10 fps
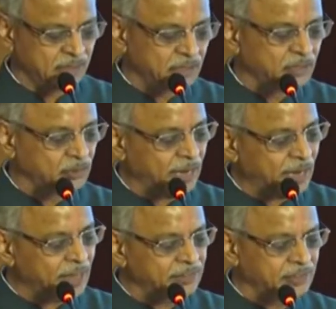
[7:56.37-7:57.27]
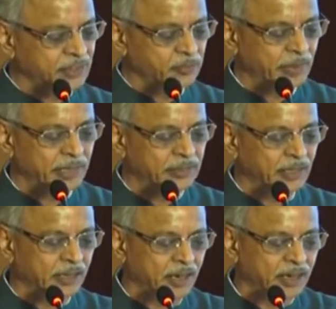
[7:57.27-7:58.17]
So edX is playing
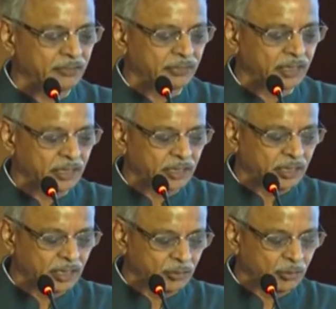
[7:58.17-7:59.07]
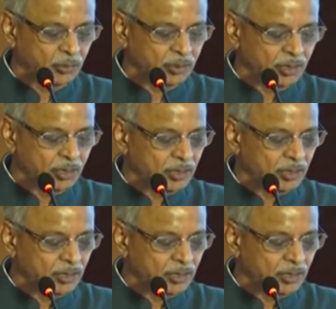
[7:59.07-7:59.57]
that kind of a role.